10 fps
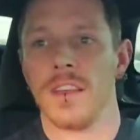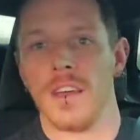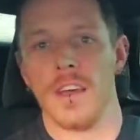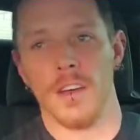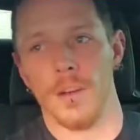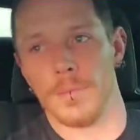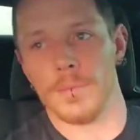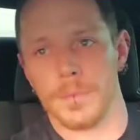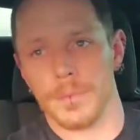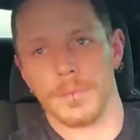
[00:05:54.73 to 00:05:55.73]

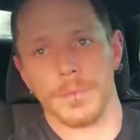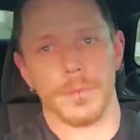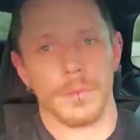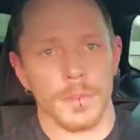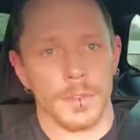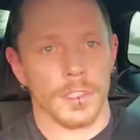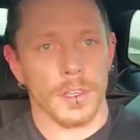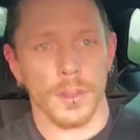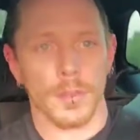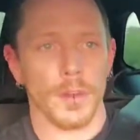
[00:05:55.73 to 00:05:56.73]

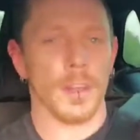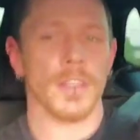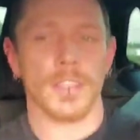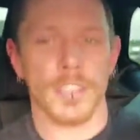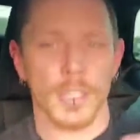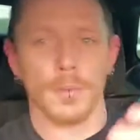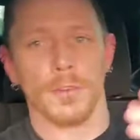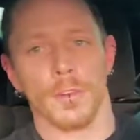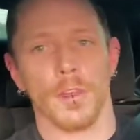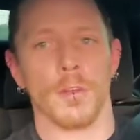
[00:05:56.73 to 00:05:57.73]
So if you're in the gym
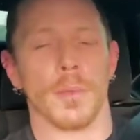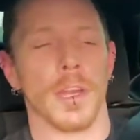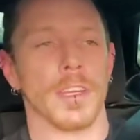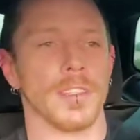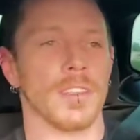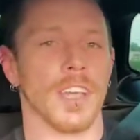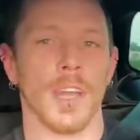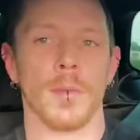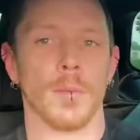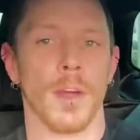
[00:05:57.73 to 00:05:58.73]
for long periods of
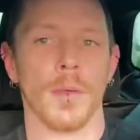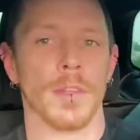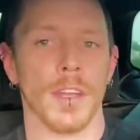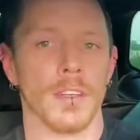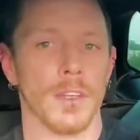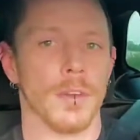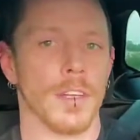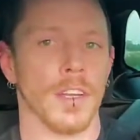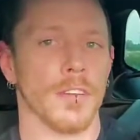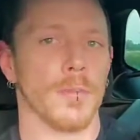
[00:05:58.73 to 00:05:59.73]
time, you're probably not doing
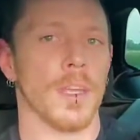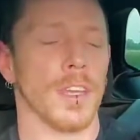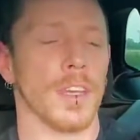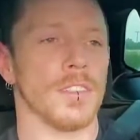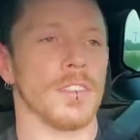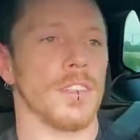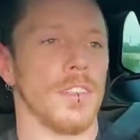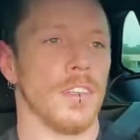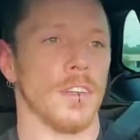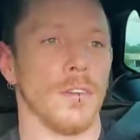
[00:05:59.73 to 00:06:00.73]
enough, because
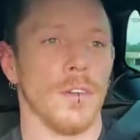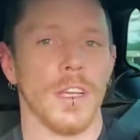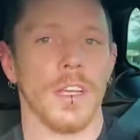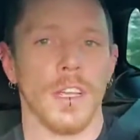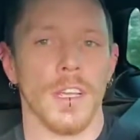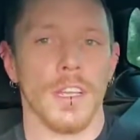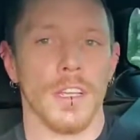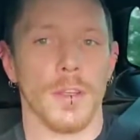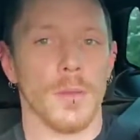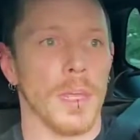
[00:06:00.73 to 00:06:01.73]

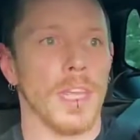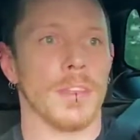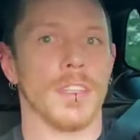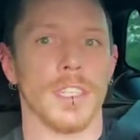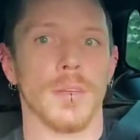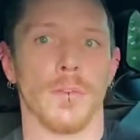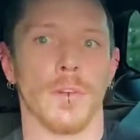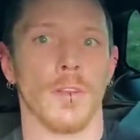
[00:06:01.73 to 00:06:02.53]
you can be in the gym for a